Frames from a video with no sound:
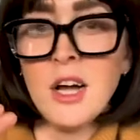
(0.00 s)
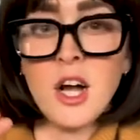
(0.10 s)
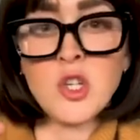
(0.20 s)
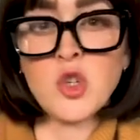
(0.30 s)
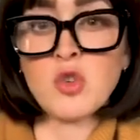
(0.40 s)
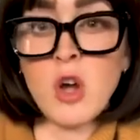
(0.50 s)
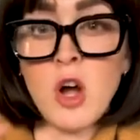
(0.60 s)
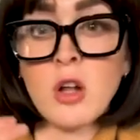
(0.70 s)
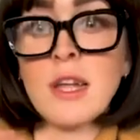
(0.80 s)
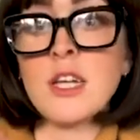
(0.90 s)
a
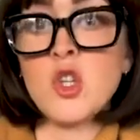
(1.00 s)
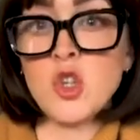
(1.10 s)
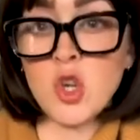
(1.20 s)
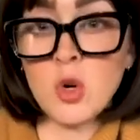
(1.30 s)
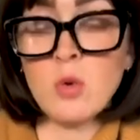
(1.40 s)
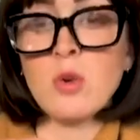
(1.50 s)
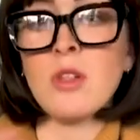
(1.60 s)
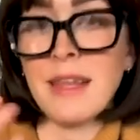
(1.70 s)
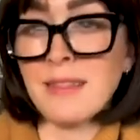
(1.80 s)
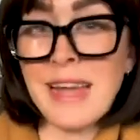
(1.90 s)
strong like
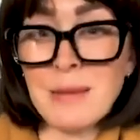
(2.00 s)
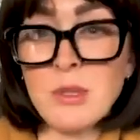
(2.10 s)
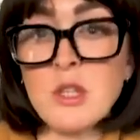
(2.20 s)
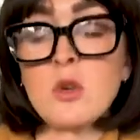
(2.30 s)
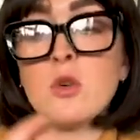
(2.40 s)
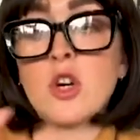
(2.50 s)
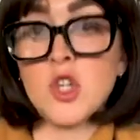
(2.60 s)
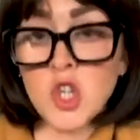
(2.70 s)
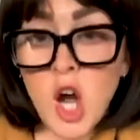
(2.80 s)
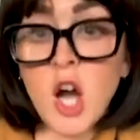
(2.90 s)
stone, like limestone or
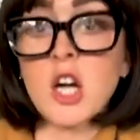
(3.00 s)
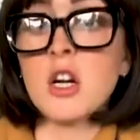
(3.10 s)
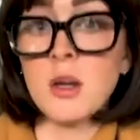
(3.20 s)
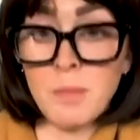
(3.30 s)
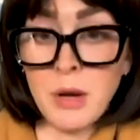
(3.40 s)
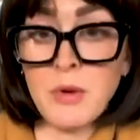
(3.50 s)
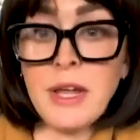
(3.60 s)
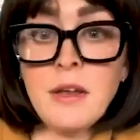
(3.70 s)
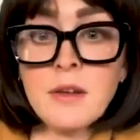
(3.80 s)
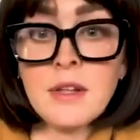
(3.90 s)
chalk
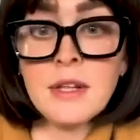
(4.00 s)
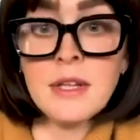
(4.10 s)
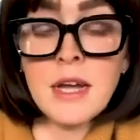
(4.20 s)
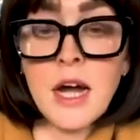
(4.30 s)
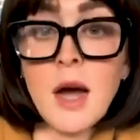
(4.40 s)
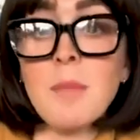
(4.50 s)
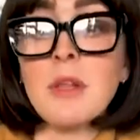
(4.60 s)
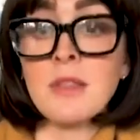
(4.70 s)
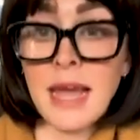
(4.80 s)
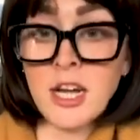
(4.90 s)
component.
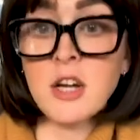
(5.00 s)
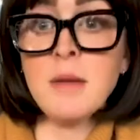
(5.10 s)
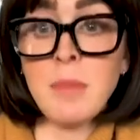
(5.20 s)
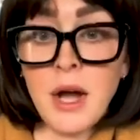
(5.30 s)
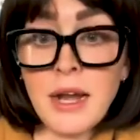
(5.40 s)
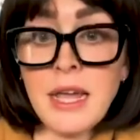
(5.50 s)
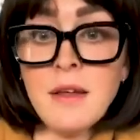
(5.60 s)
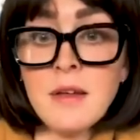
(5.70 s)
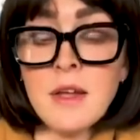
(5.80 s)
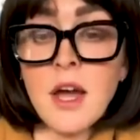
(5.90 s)
Lighter in
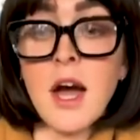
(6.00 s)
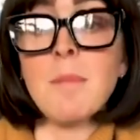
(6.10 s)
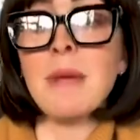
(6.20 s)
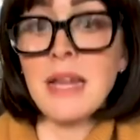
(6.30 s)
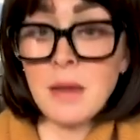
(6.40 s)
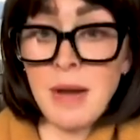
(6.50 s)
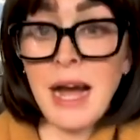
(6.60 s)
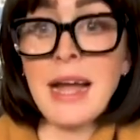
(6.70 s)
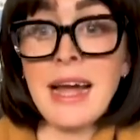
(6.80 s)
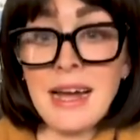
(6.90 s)
body, medium
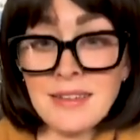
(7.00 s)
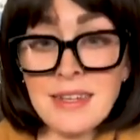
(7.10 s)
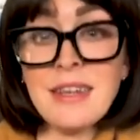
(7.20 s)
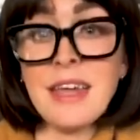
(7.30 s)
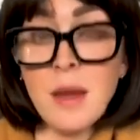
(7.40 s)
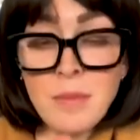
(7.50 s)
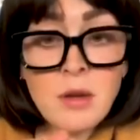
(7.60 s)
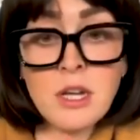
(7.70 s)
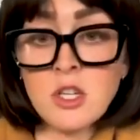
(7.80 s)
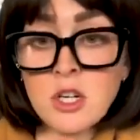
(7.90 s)
high acid. Yep, you
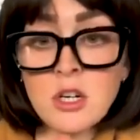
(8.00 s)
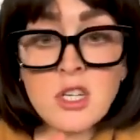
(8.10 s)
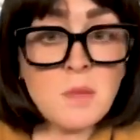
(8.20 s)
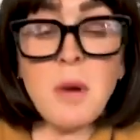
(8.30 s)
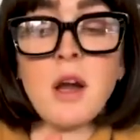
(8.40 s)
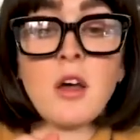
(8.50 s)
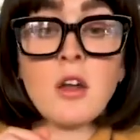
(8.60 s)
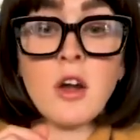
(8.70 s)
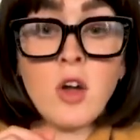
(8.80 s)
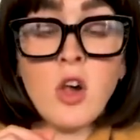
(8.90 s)
guys are spot
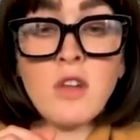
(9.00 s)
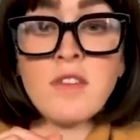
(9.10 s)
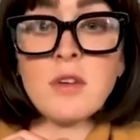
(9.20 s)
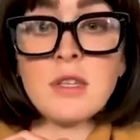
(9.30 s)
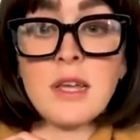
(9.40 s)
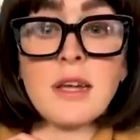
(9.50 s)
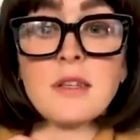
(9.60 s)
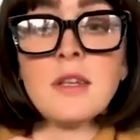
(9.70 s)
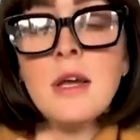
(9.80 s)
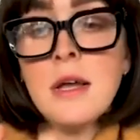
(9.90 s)
on all of those things.